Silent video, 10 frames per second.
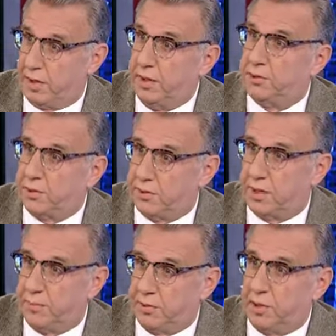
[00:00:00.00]
insurance
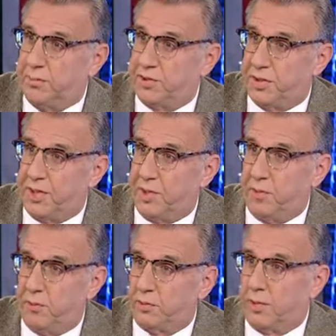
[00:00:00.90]
companies, are going to be sending
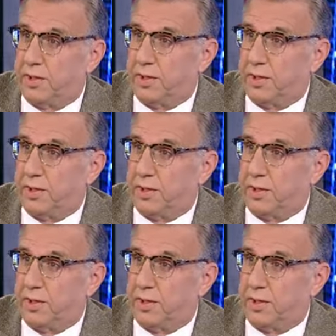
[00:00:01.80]
you what's called a